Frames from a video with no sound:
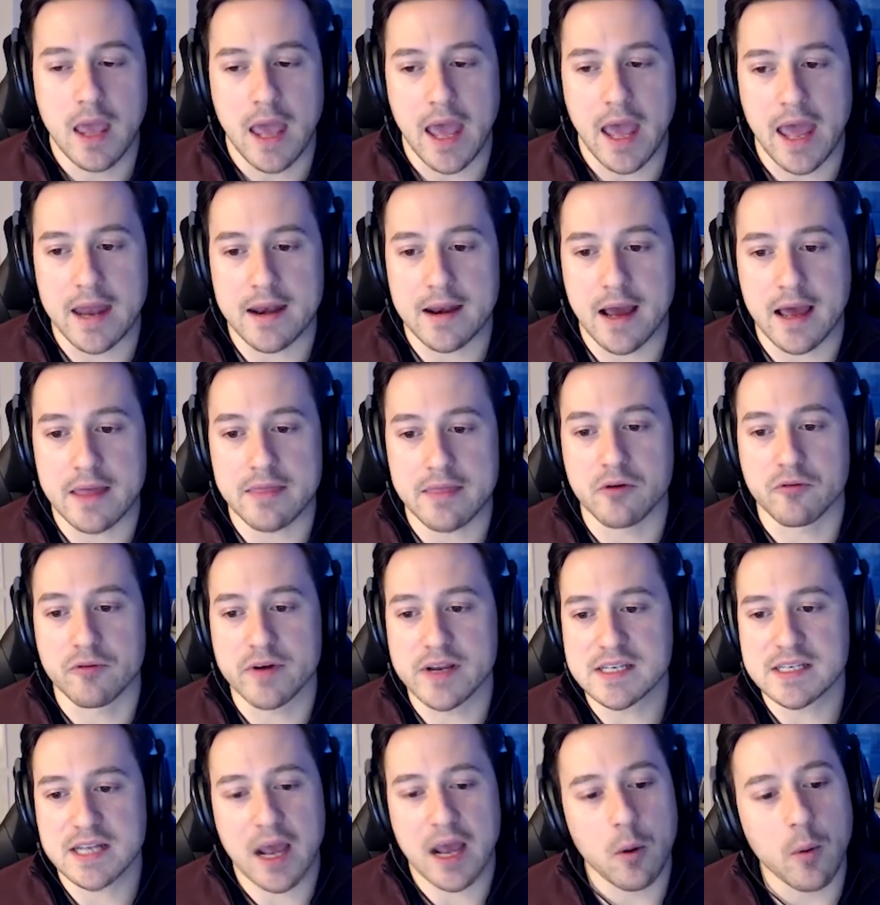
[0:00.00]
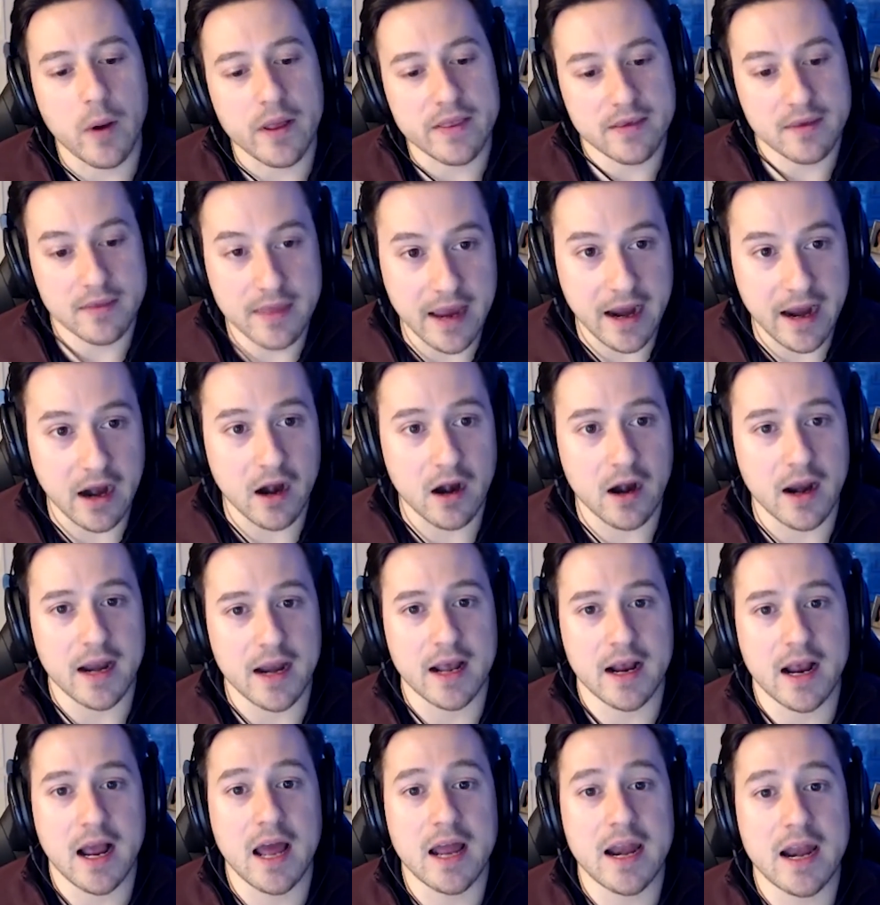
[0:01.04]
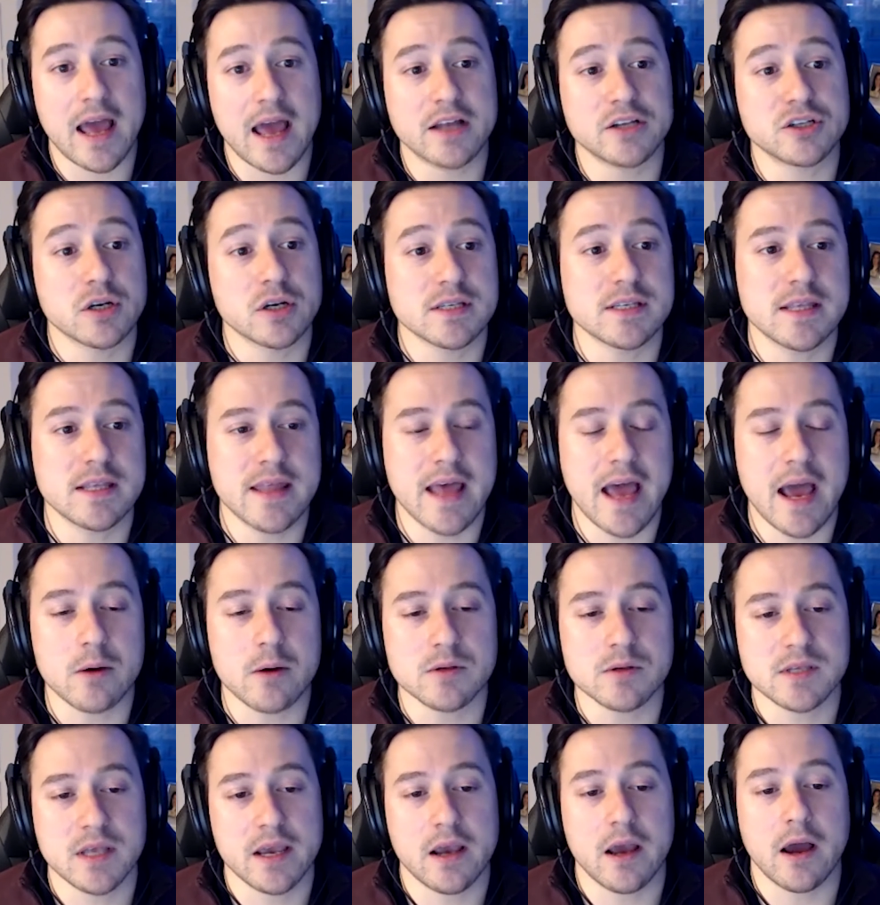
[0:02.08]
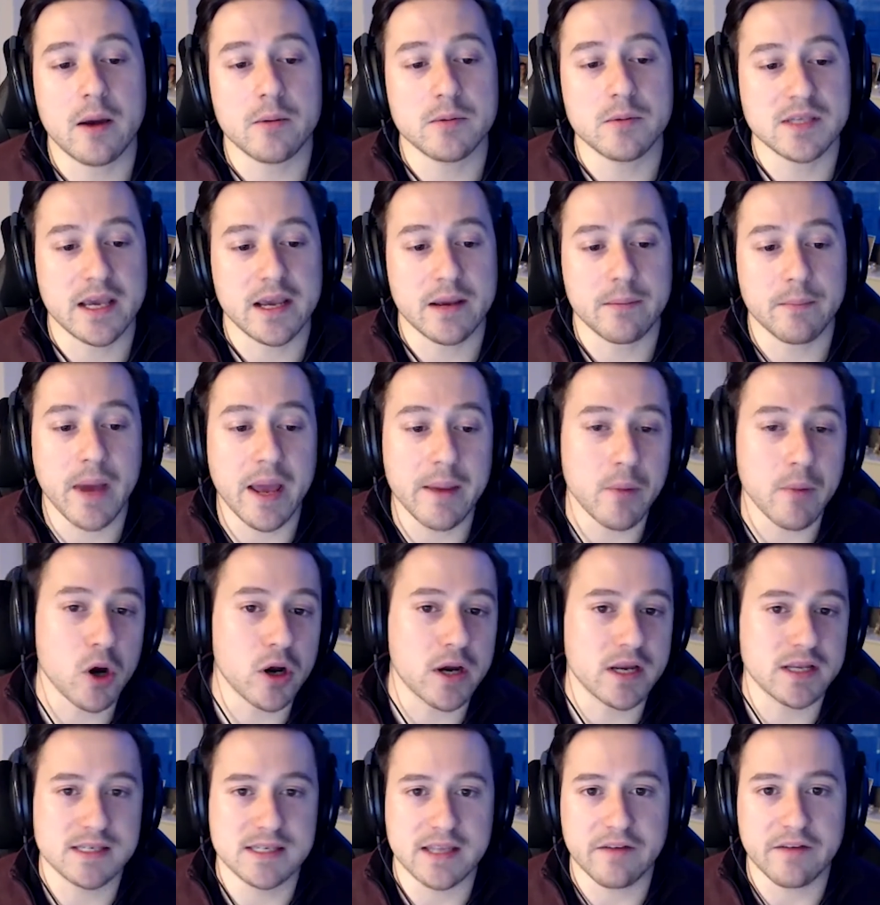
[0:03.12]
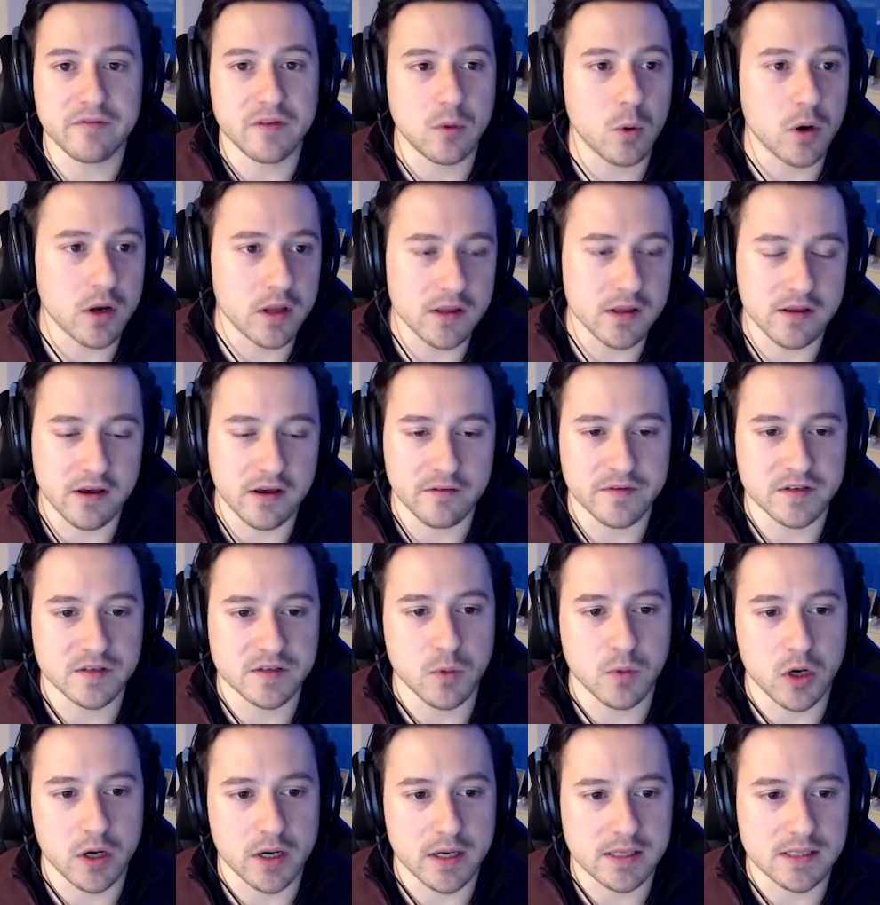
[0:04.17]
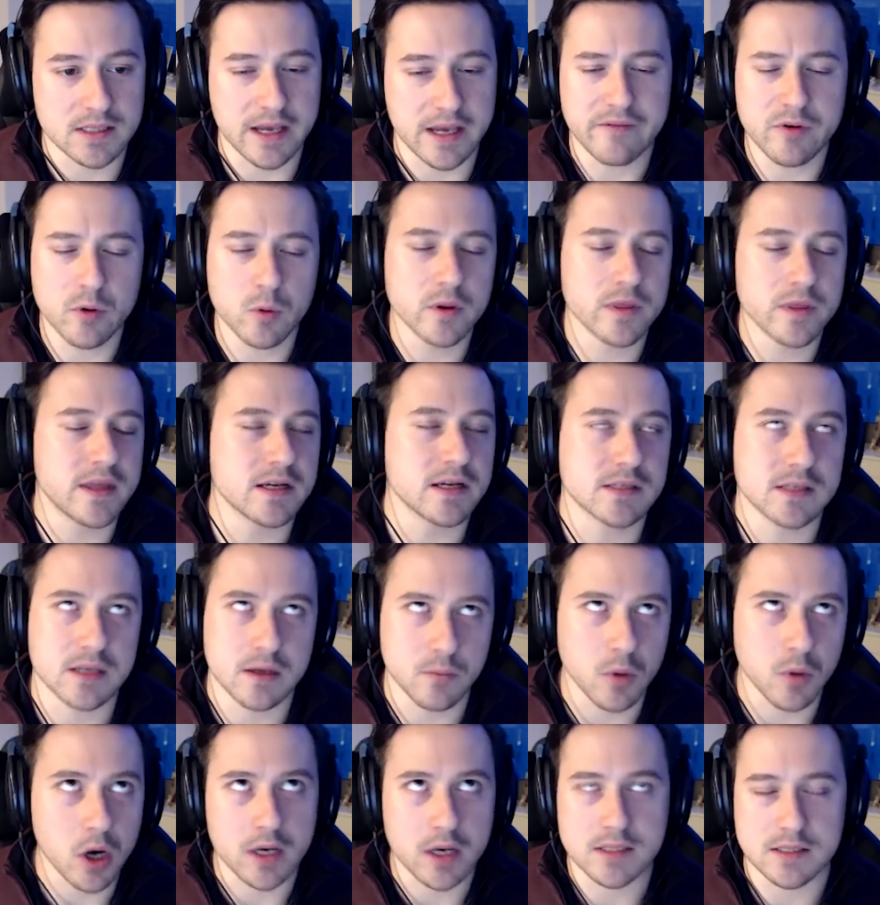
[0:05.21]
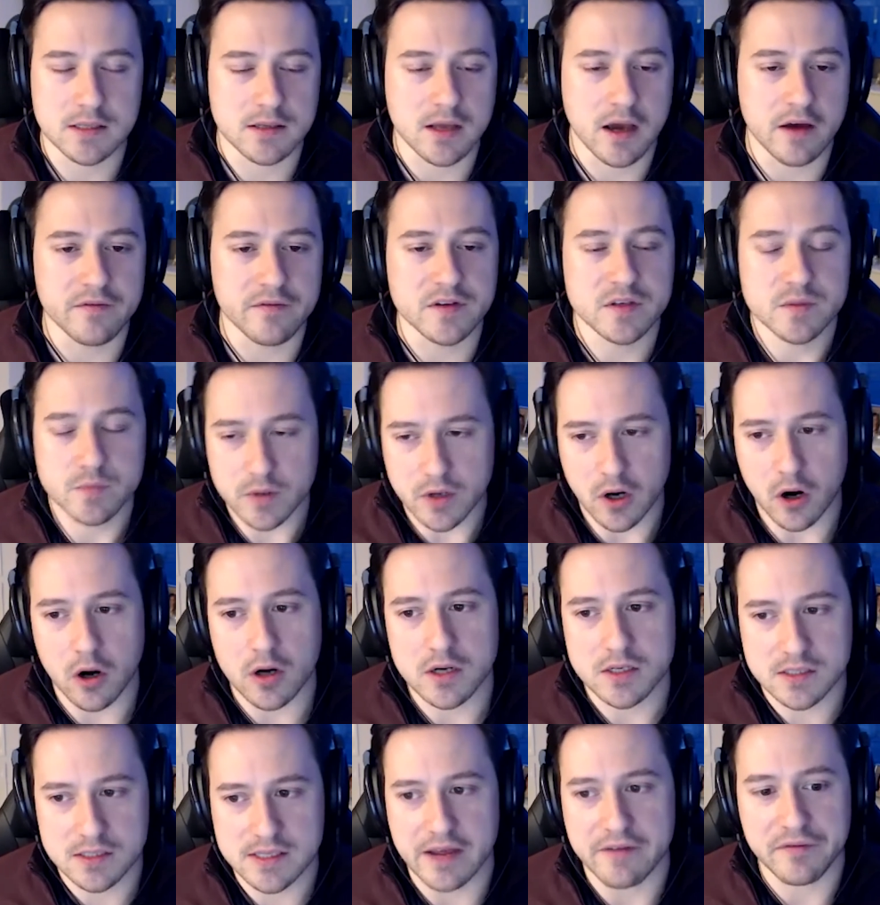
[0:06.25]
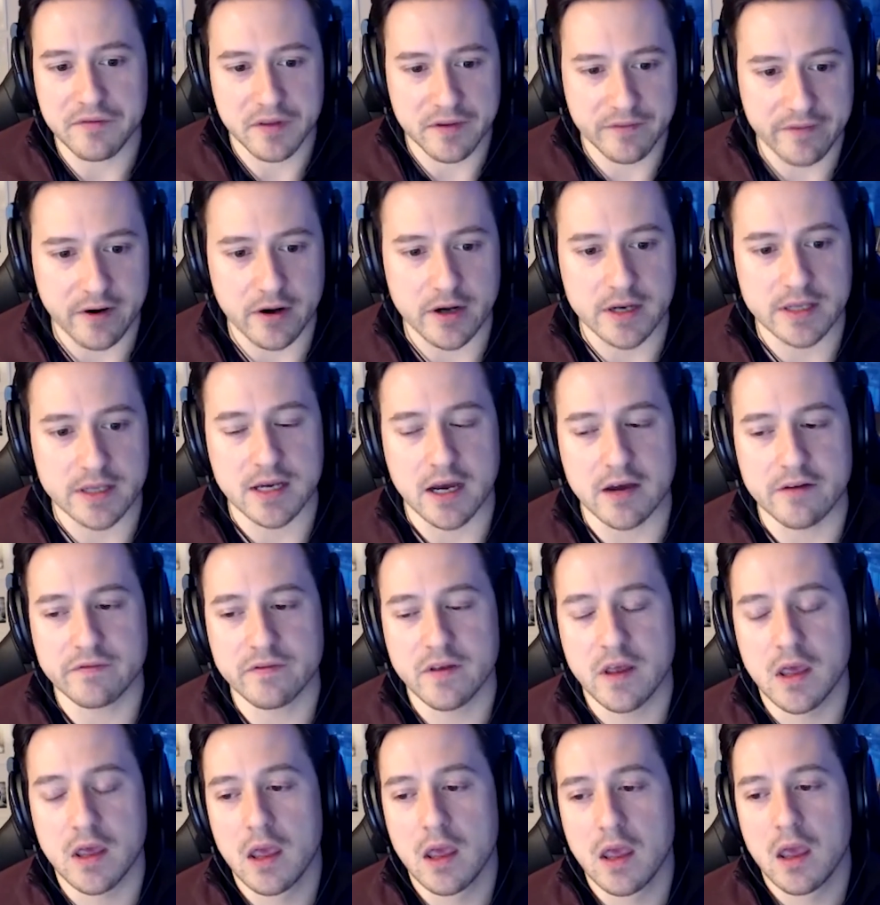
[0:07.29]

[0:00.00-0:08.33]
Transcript: And the reason I went to there and I kind of had trust in that was like, I was like, my market's definitely one of the toughest markets. Everyone thinks their market's the toughest, but ours is definitely very tough.